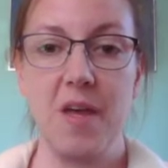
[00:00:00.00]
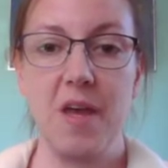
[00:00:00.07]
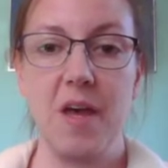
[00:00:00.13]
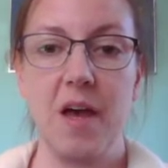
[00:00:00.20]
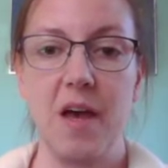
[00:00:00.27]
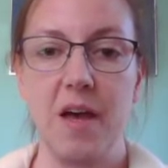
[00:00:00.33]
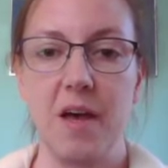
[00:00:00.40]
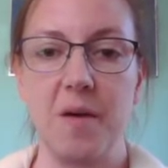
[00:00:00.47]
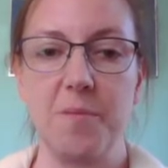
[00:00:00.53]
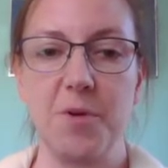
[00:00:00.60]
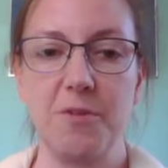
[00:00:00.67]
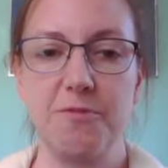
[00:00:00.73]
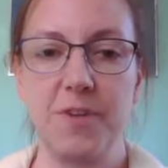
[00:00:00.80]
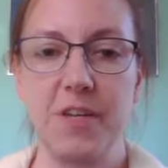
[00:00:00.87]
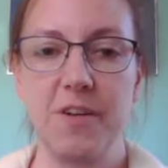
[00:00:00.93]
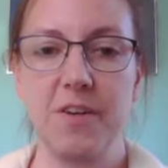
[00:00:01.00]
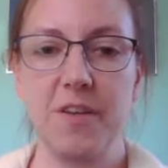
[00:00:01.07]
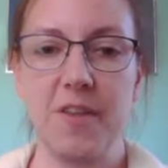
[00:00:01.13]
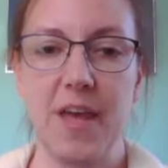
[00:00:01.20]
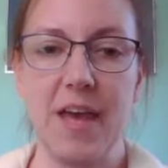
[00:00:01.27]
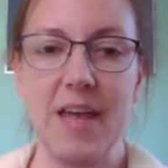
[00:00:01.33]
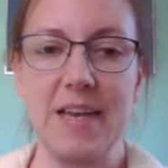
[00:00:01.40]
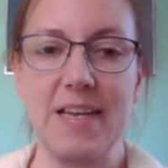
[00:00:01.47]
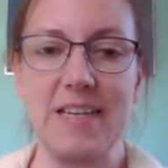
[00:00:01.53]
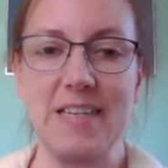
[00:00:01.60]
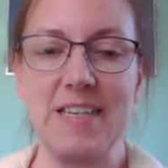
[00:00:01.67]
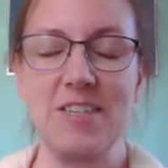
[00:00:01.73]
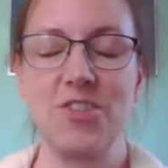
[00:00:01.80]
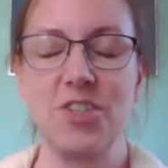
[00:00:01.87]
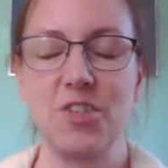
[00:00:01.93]
but we figured that
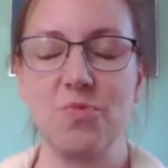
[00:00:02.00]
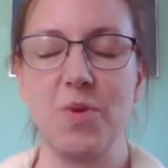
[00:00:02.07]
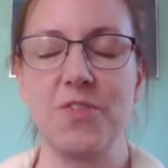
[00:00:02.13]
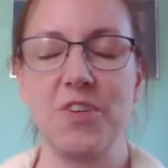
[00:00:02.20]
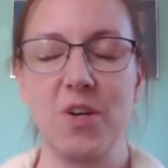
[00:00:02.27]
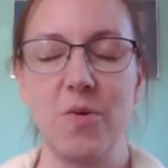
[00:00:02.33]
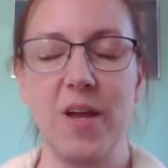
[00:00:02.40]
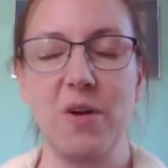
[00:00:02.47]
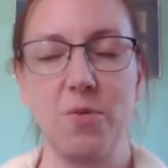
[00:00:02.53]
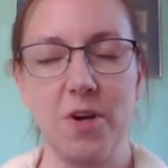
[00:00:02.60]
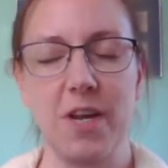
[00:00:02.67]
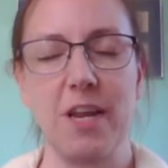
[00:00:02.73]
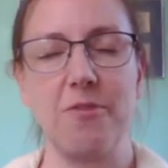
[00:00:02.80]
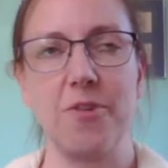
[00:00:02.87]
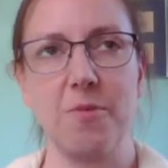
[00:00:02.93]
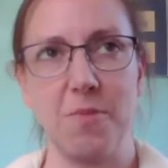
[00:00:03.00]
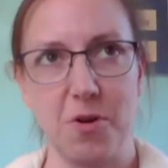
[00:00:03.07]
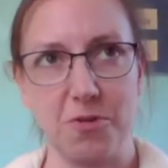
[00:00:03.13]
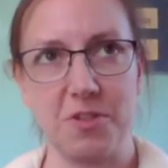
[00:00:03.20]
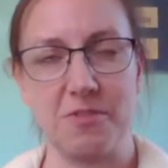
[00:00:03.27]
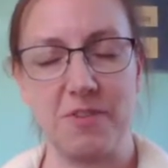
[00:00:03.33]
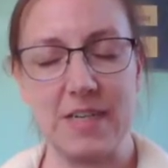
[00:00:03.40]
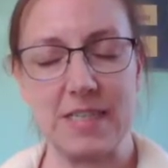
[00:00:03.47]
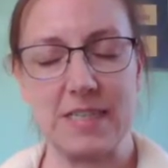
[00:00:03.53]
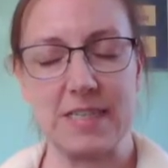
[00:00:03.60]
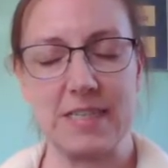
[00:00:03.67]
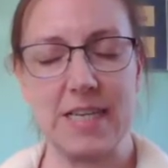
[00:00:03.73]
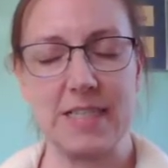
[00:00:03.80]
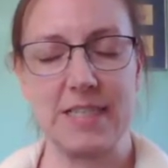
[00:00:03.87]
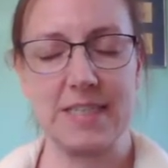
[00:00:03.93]
it just wasn't quite working for most of us.
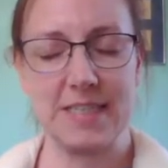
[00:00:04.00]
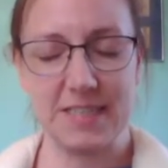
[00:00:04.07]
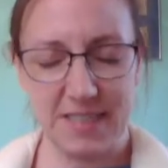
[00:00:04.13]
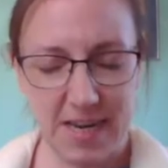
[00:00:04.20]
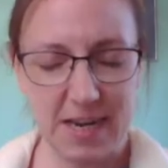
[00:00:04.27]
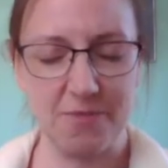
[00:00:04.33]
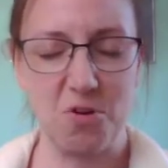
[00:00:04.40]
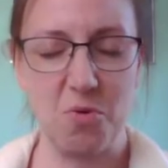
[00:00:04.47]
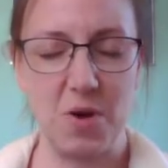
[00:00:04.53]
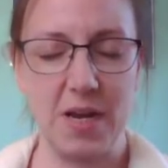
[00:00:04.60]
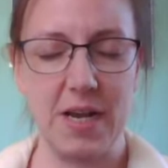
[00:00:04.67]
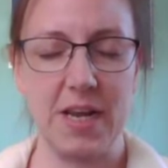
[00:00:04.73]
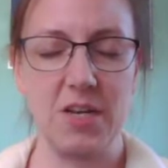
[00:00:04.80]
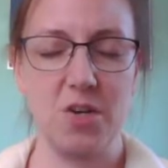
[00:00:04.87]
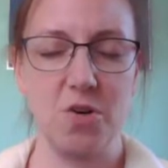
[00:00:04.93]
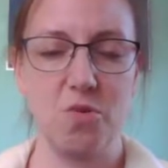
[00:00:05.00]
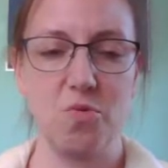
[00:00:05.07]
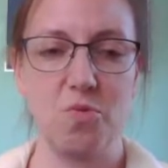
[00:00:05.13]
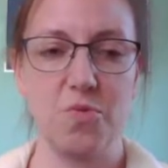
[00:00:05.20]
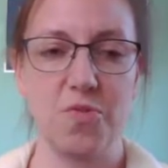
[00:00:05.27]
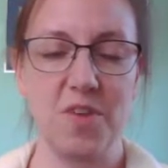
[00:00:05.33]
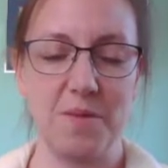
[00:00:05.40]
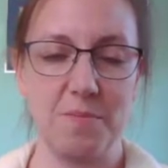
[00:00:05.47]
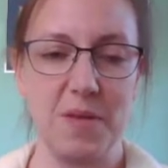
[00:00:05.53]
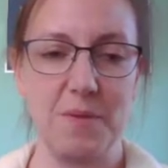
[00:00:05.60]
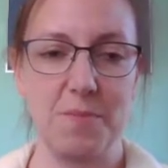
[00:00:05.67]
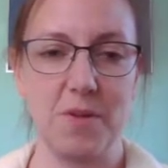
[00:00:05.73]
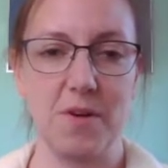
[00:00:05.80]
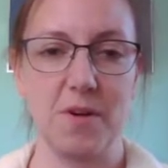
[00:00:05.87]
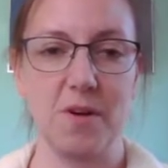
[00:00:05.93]
That's not everyone. I know some
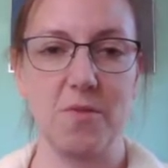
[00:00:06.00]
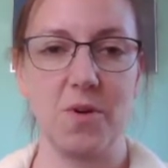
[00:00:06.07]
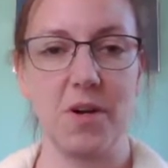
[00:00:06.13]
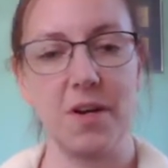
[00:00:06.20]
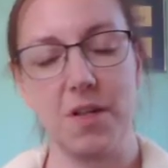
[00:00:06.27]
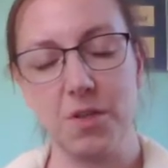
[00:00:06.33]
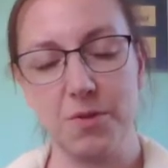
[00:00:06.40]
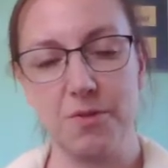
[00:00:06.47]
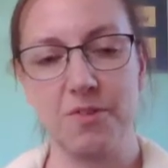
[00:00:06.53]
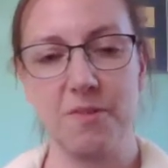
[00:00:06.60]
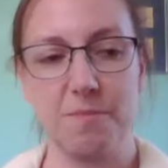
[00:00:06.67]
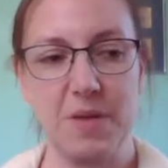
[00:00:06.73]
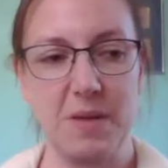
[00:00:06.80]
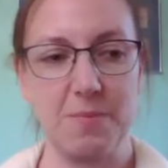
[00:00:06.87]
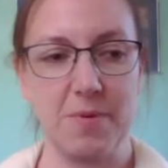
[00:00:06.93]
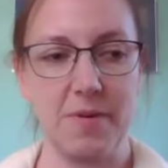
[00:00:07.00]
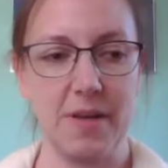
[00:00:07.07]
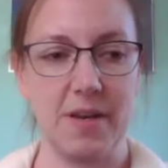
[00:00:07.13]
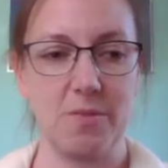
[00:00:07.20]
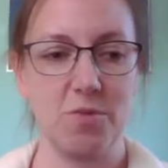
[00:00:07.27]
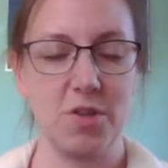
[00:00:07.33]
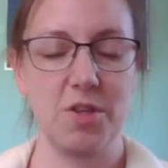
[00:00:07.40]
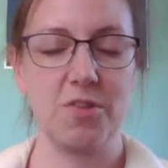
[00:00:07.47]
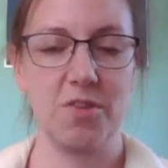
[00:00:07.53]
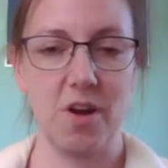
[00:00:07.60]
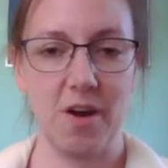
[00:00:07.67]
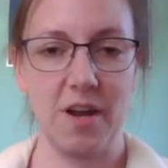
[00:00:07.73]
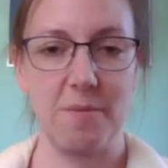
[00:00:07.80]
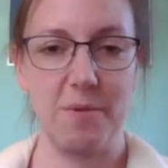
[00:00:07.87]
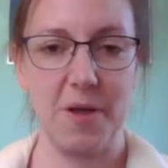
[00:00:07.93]
people we're going to lose some people, and I'm really
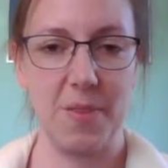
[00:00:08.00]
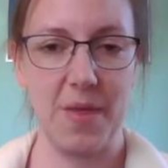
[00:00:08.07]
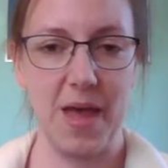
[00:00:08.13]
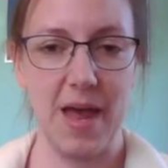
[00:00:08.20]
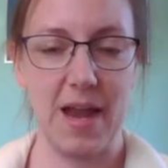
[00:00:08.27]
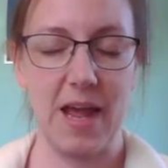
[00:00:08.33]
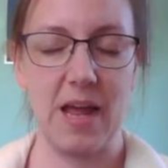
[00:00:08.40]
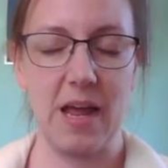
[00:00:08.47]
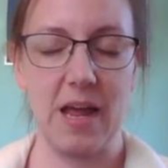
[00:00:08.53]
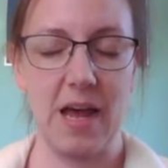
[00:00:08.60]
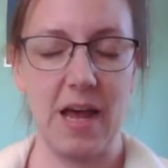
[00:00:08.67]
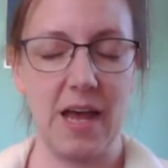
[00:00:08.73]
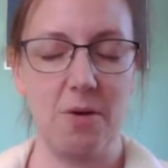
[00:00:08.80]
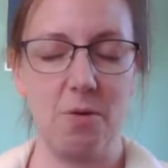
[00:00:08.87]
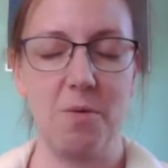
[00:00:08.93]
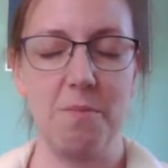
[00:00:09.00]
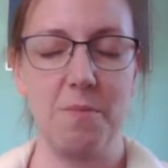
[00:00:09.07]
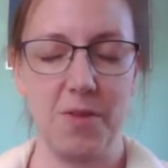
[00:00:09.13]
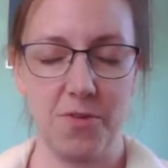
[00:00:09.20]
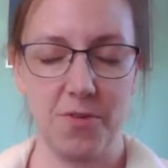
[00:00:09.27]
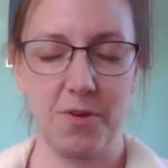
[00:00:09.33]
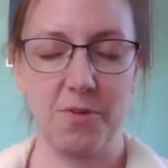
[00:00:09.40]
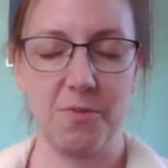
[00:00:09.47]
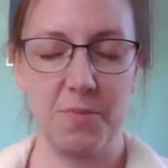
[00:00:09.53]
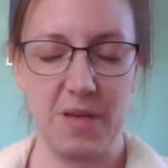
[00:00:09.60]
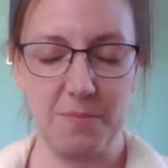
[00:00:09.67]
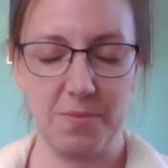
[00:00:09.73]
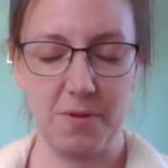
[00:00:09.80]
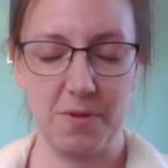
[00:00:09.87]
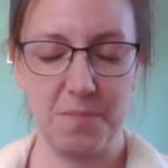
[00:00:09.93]
sorry about that. I will miss those
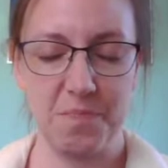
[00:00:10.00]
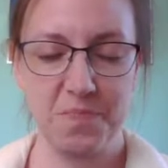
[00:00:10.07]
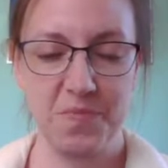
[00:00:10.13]
people.